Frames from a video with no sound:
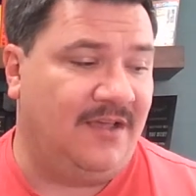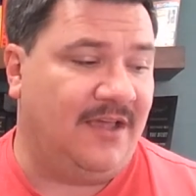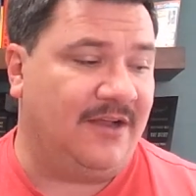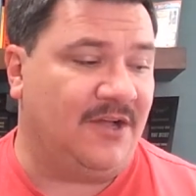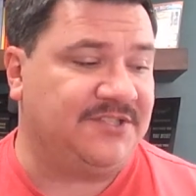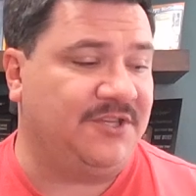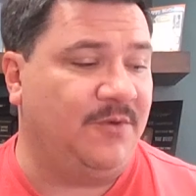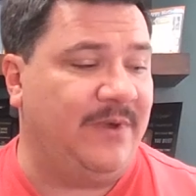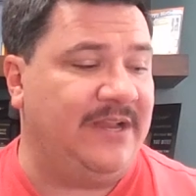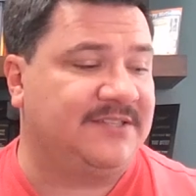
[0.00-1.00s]
And also you're
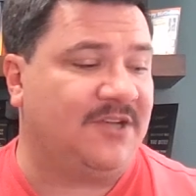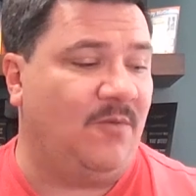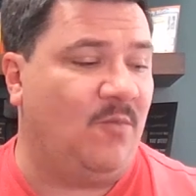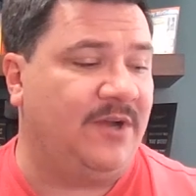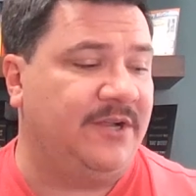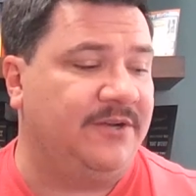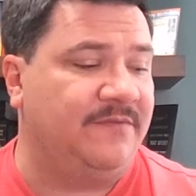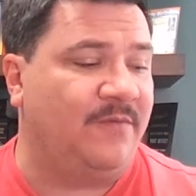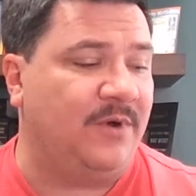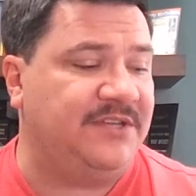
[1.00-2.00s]
reading Psalm
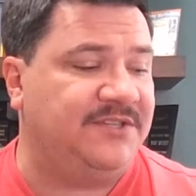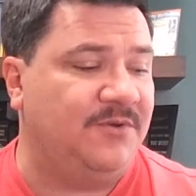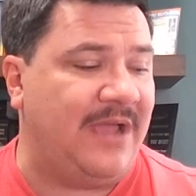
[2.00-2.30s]
142